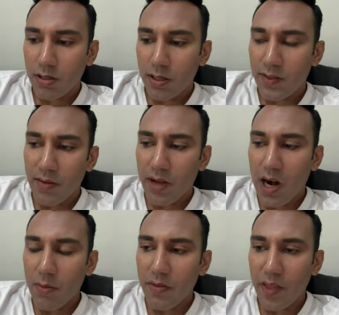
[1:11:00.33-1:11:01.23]
the
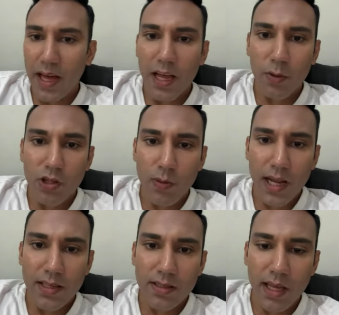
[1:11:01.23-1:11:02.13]
environment that I was
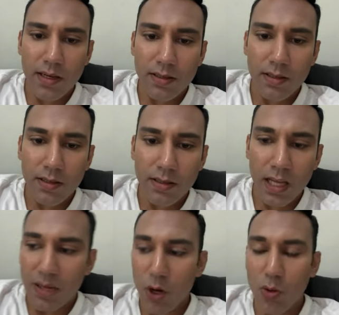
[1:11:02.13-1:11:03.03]
raised in, and
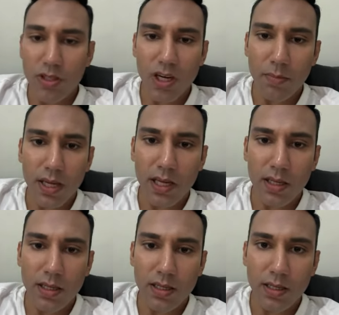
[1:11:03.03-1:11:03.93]
I'm always going to be